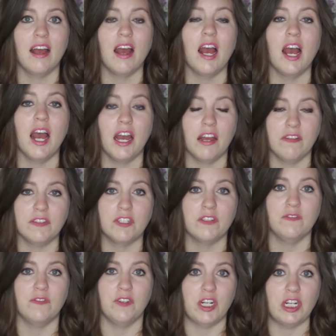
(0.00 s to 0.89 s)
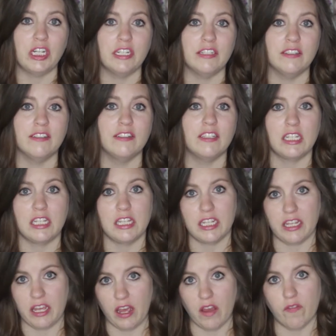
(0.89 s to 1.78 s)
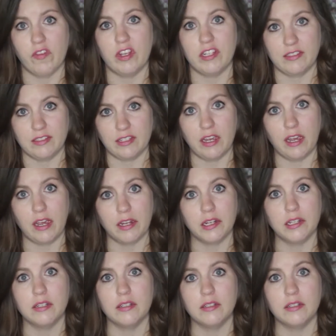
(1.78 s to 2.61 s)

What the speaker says: I have converted to the Canva side.